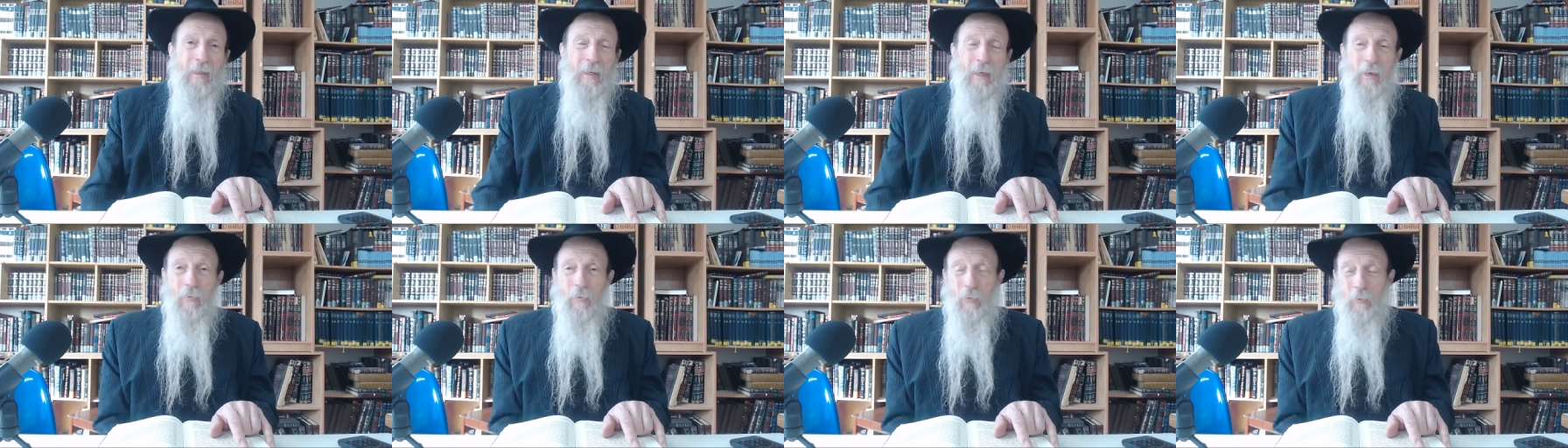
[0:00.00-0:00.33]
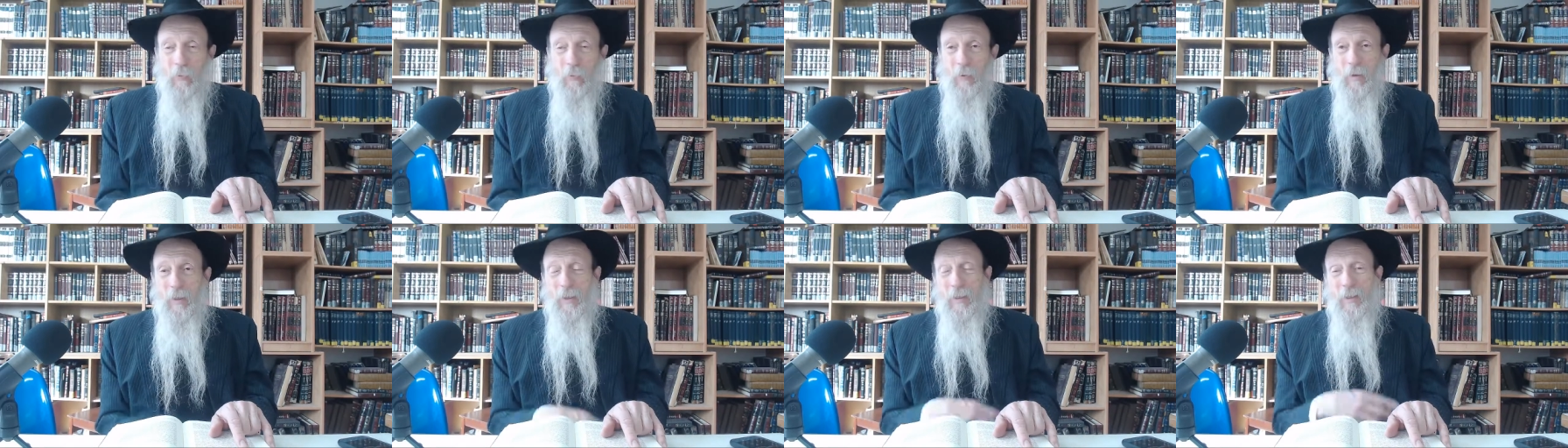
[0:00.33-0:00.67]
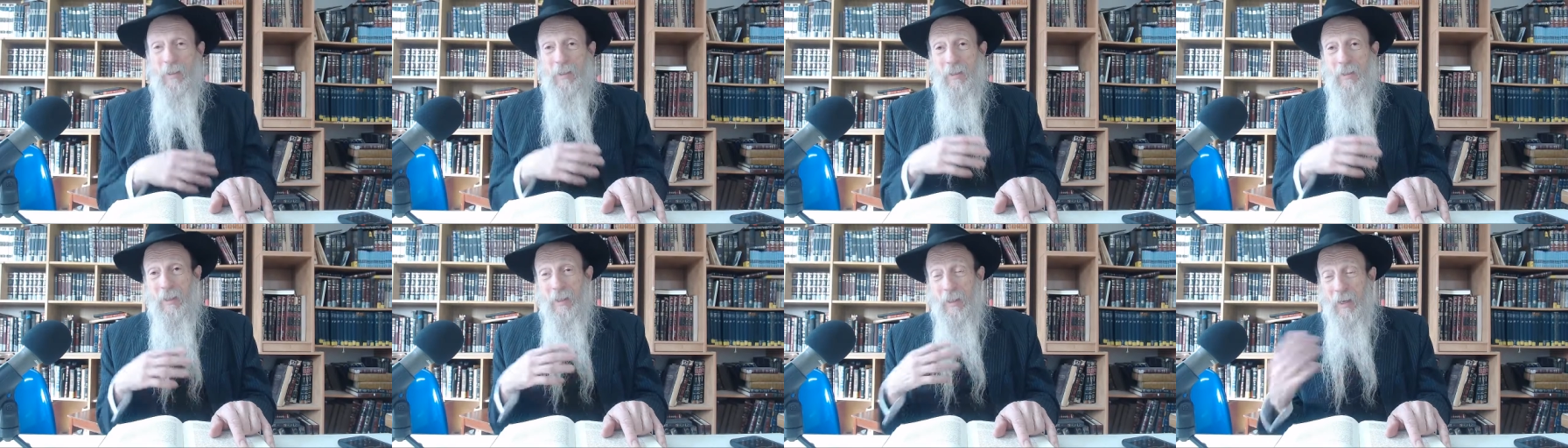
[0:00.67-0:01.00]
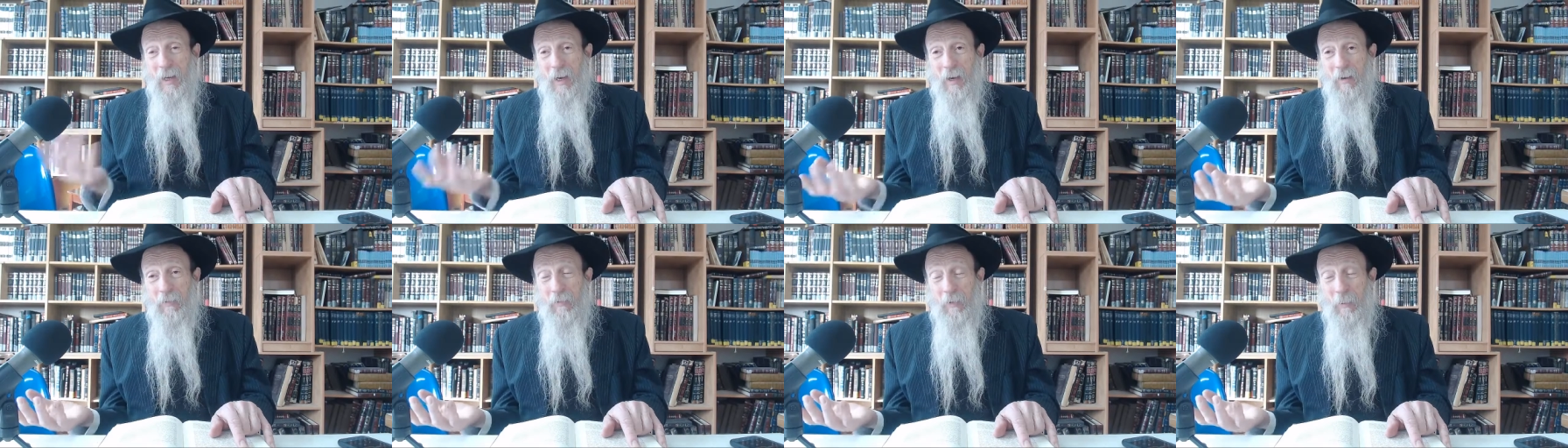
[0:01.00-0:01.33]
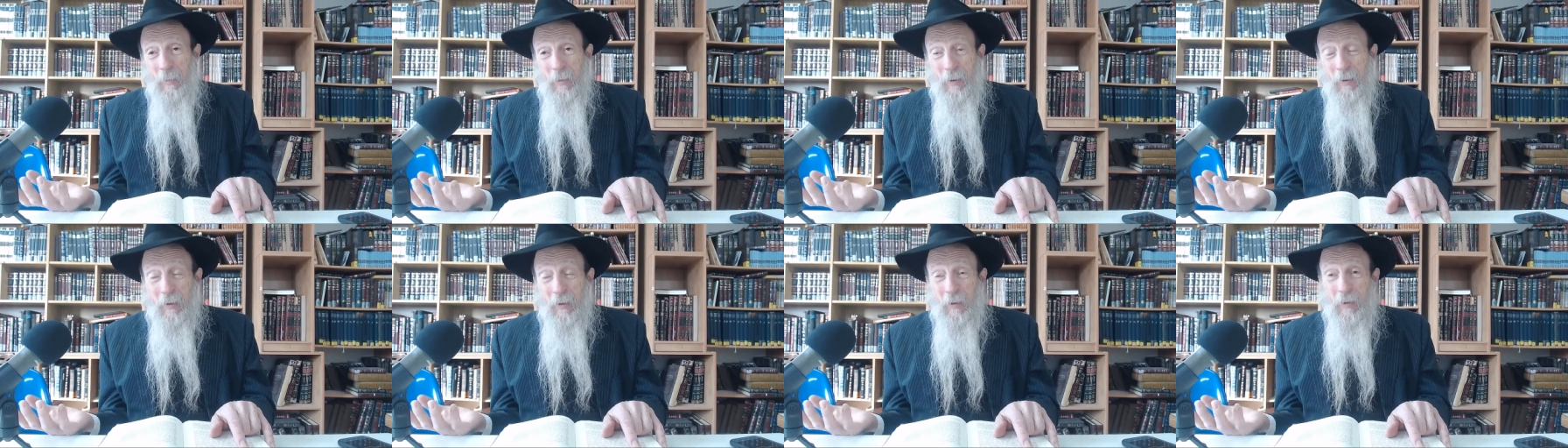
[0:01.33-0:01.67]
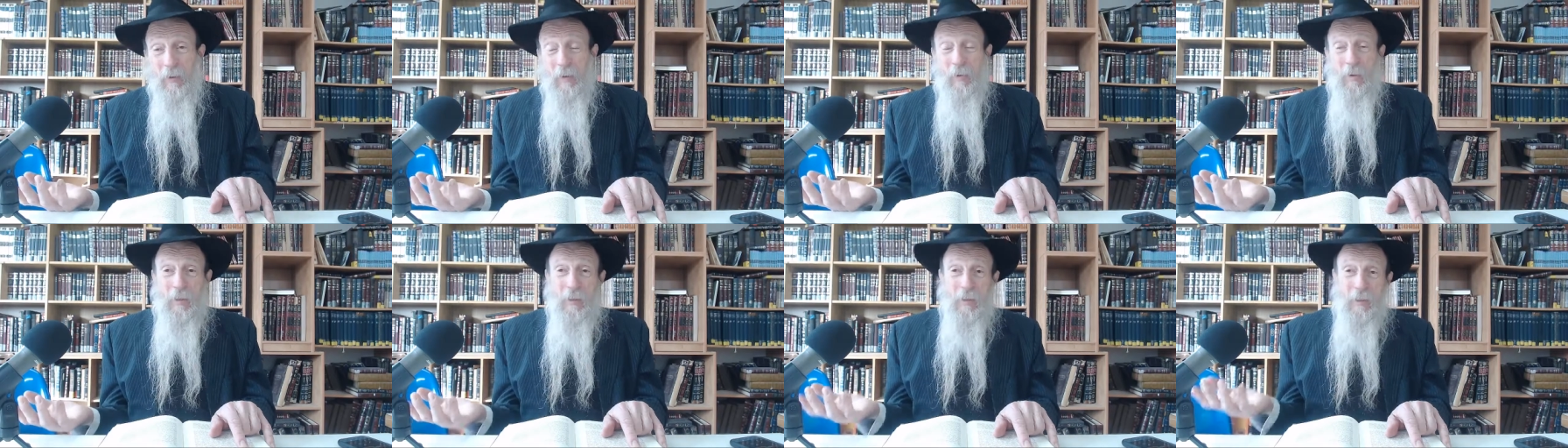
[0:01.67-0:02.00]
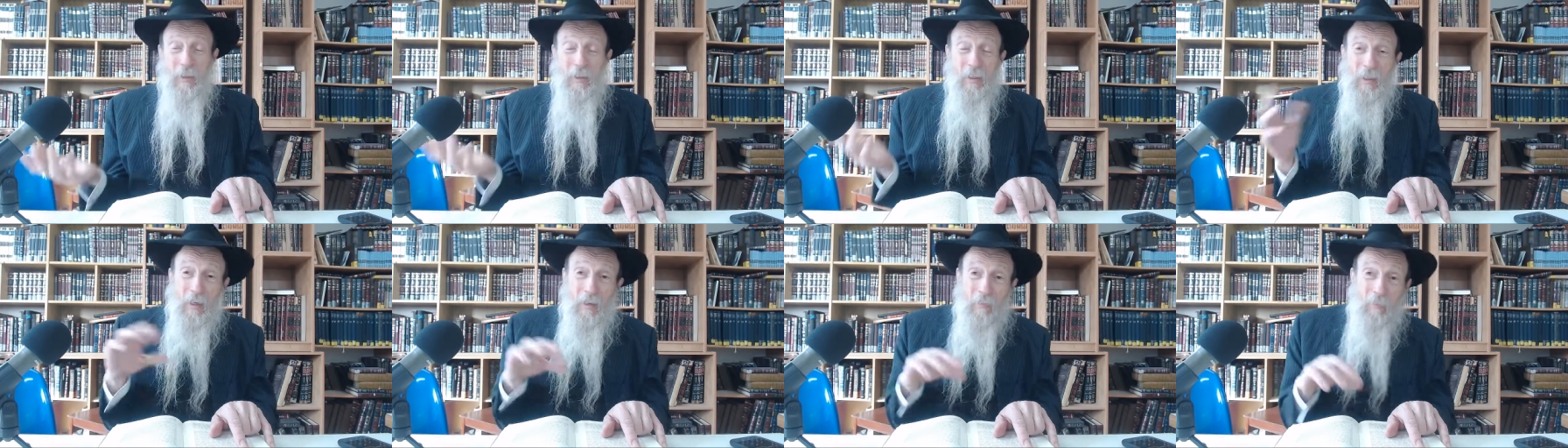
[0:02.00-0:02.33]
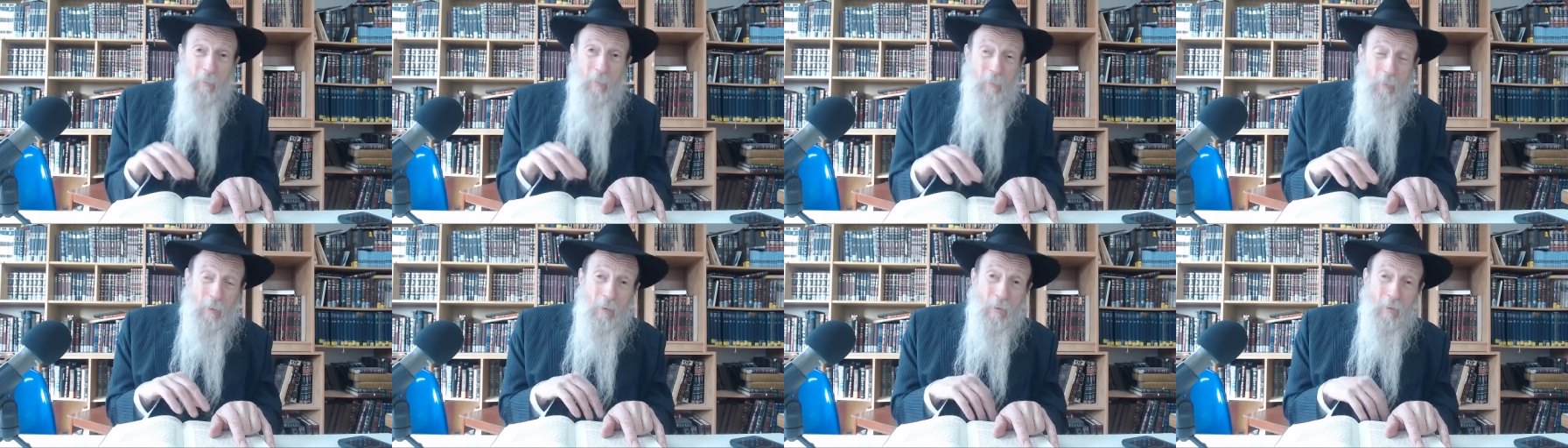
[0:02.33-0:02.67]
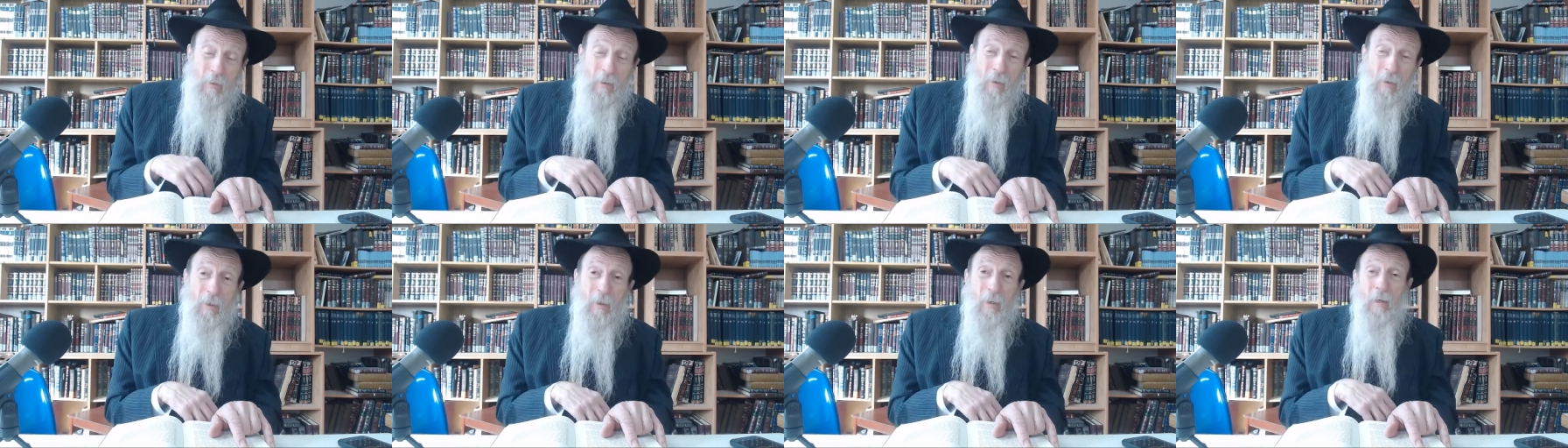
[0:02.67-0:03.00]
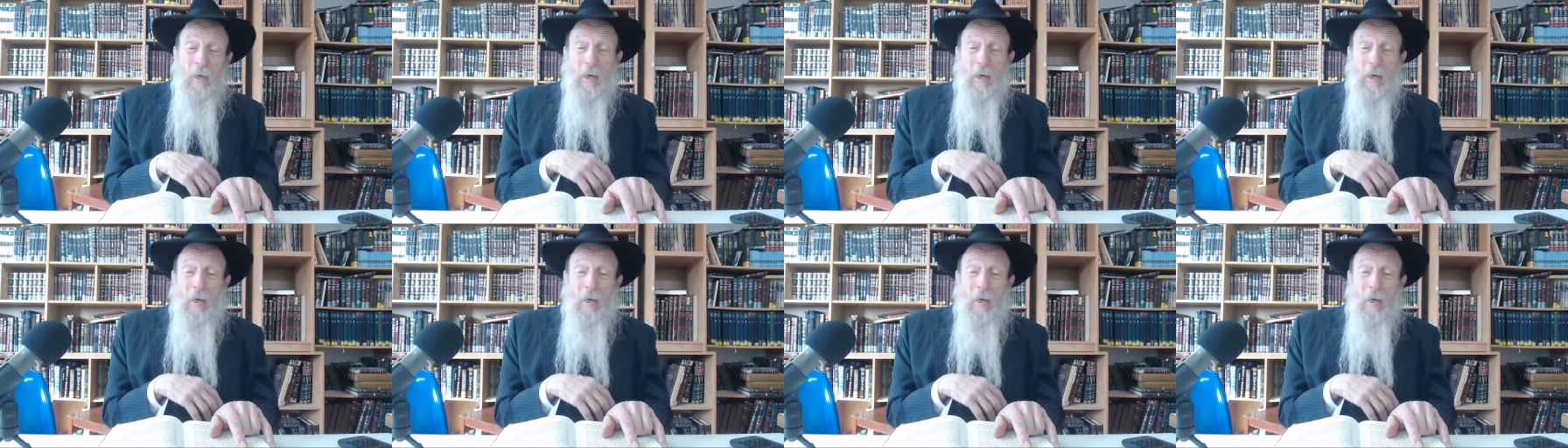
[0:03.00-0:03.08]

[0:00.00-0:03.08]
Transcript: if it really he did have a beard or he didn't have a beard,